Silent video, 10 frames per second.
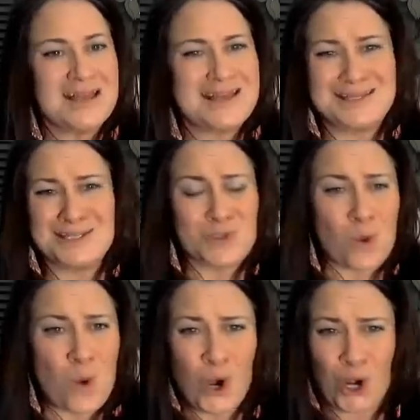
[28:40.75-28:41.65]
is
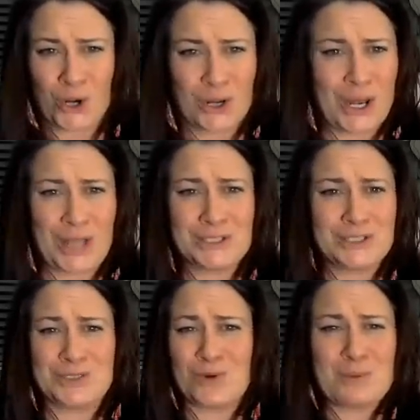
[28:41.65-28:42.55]
sore and has a
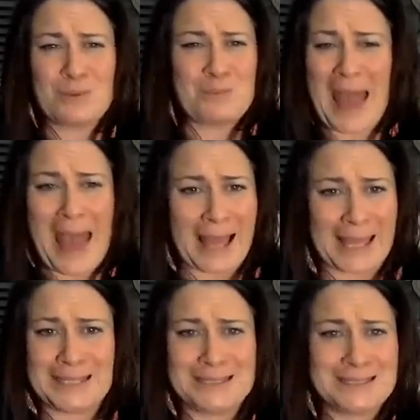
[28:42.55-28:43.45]
sore back
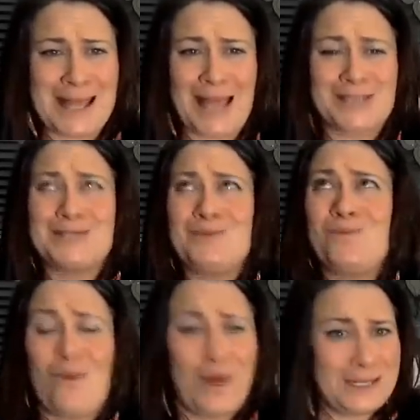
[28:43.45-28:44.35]
and isn't actually
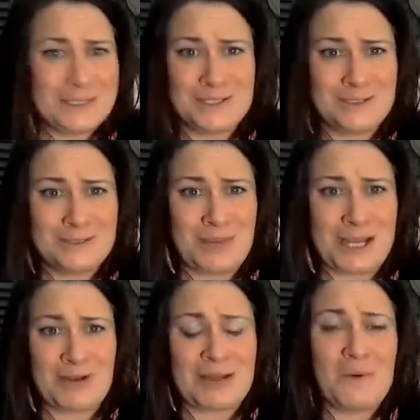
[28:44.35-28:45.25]
wanting to do the
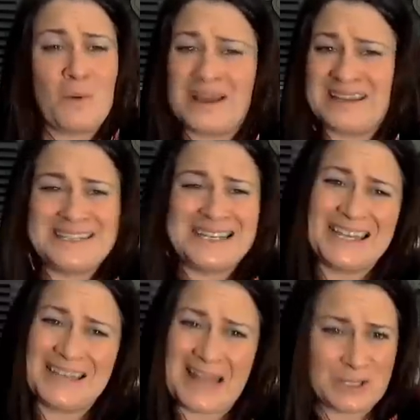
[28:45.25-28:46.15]
bike ride but wanted to
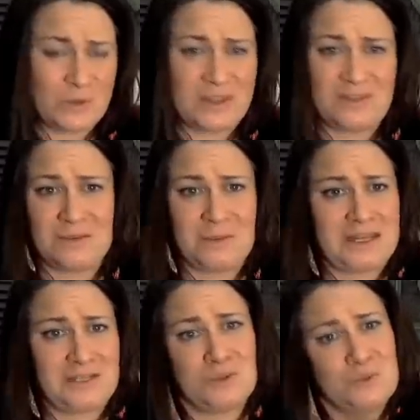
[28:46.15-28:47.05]
connect with
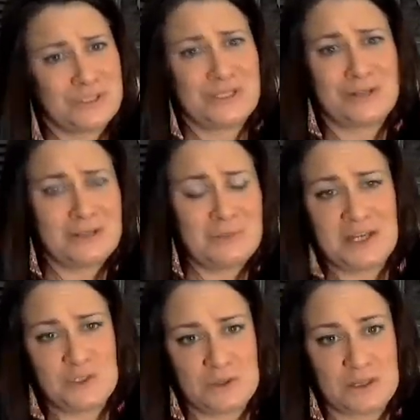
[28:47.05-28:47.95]
everybody, so we'll sit on the
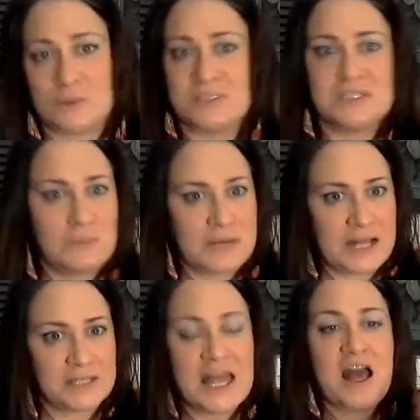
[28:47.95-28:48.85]
bench with you. And somebody
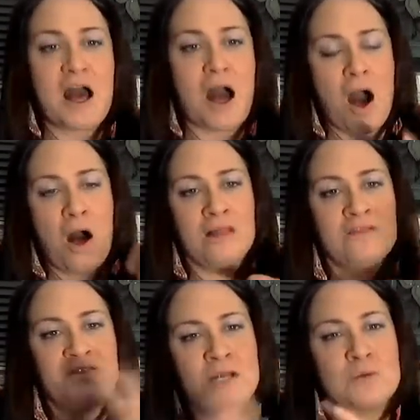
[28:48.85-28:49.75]
else, all
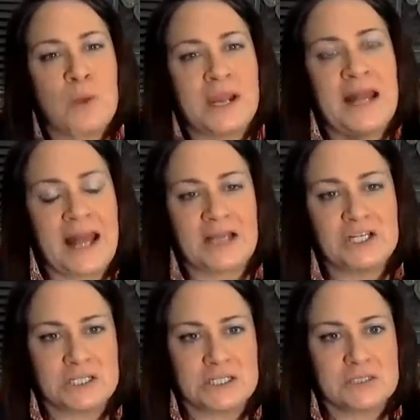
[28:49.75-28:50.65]
of their right
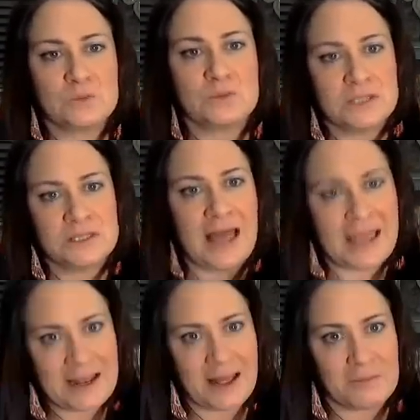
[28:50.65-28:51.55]
actions will
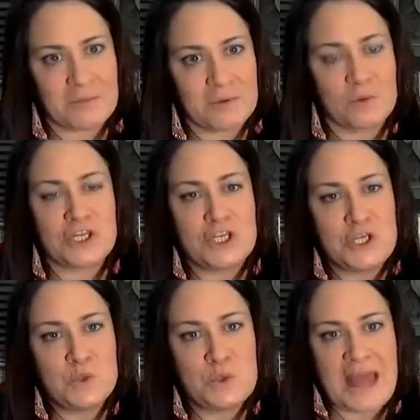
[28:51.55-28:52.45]
line up when
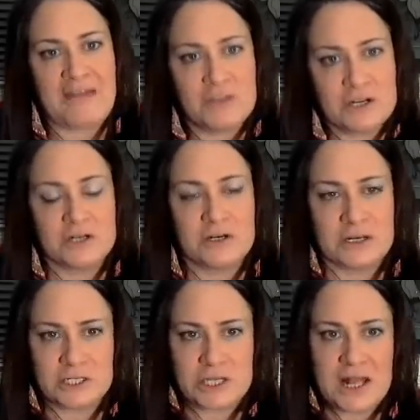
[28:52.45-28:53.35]
you have the
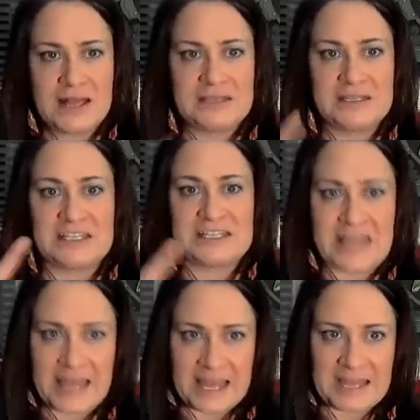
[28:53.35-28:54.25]
courage to
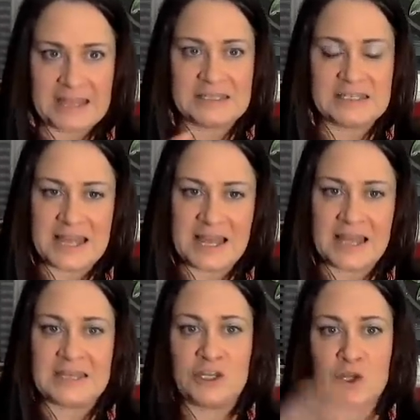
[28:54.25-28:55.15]
say and
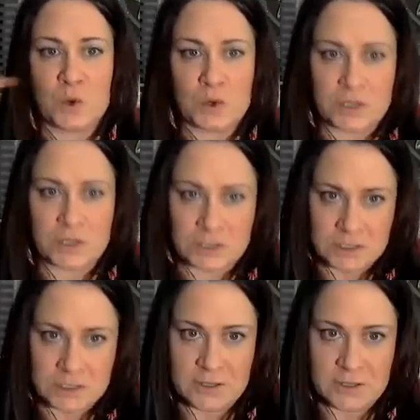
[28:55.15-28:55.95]
stand in yours.